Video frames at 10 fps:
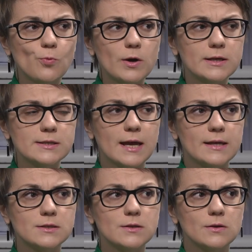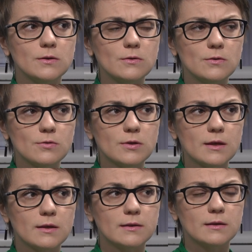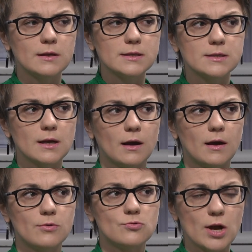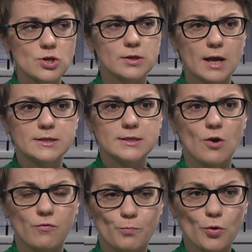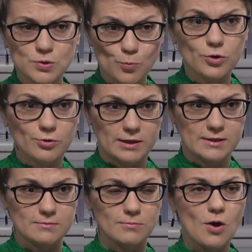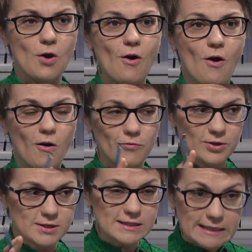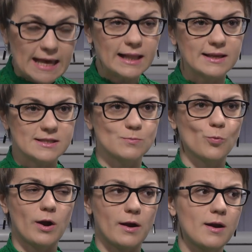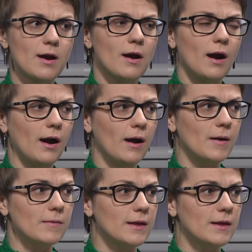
To what extent you think that this uh, Russian idea of postmodernism, mm -hmm. of this nihilism, where uh,